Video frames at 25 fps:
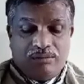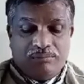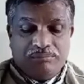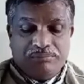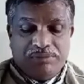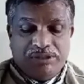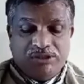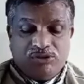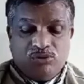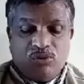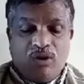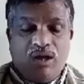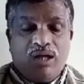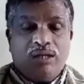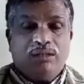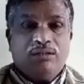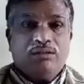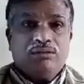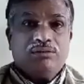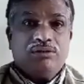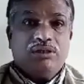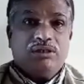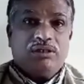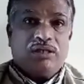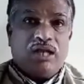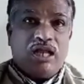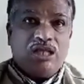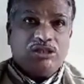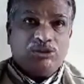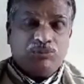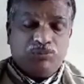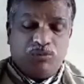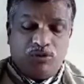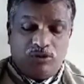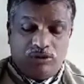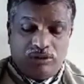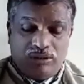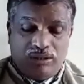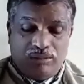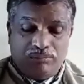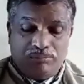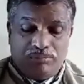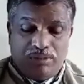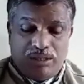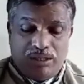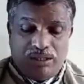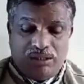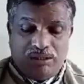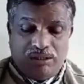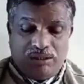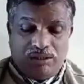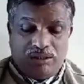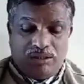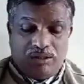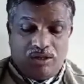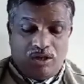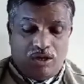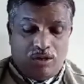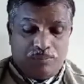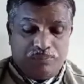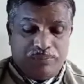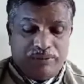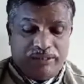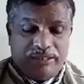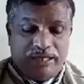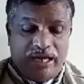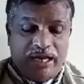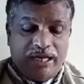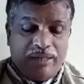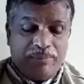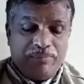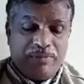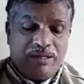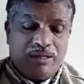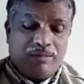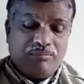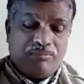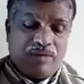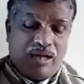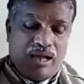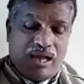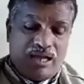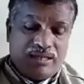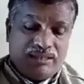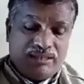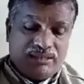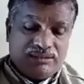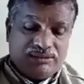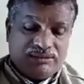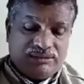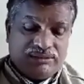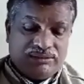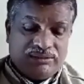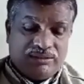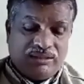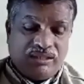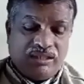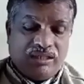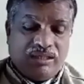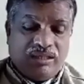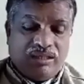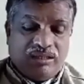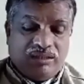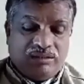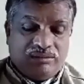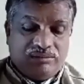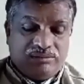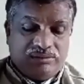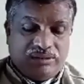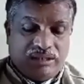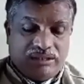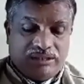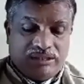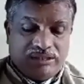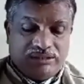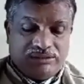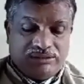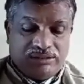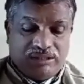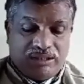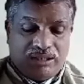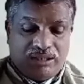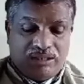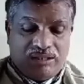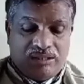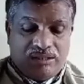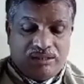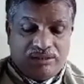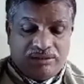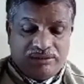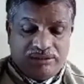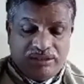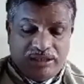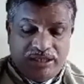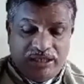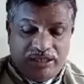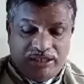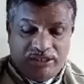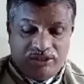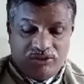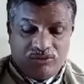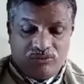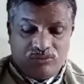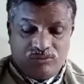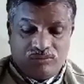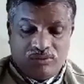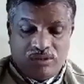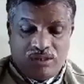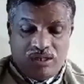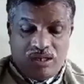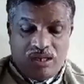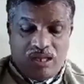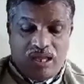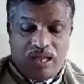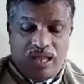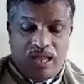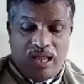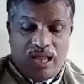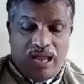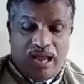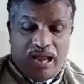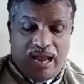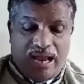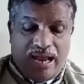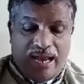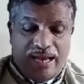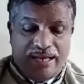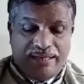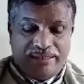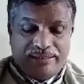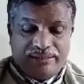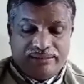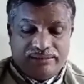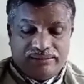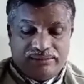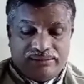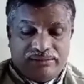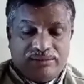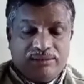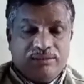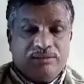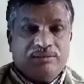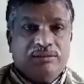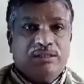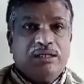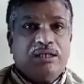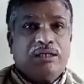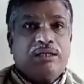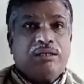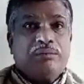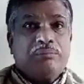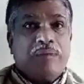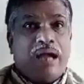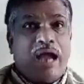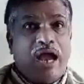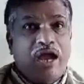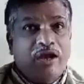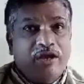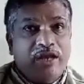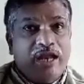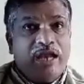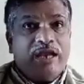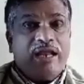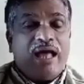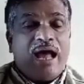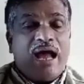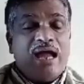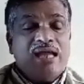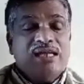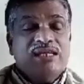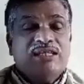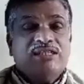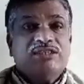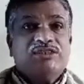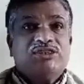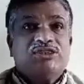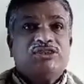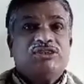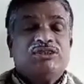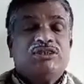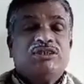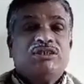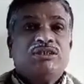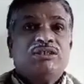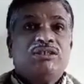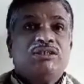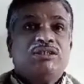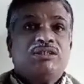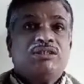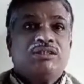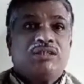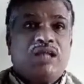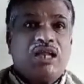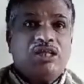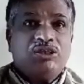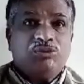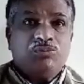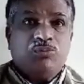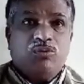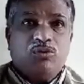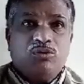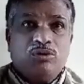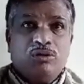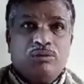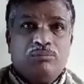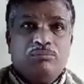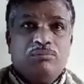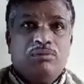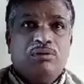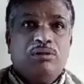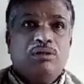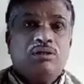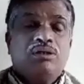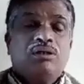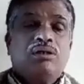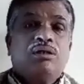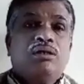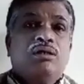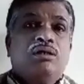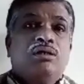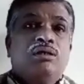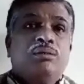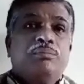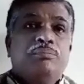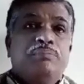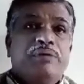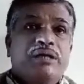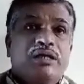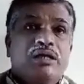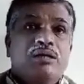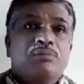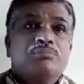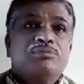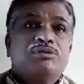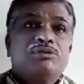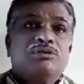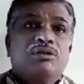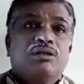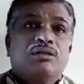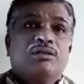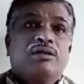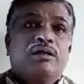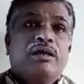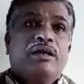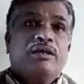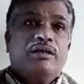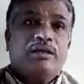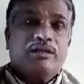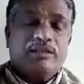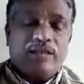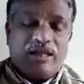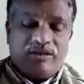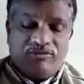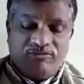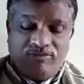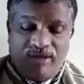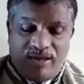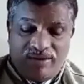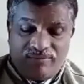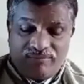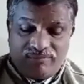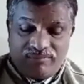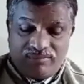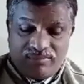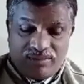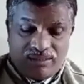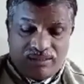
Means what? The transport number of cadmium ions, that is a negative, and the iodide ions transport number becomes greater than 1.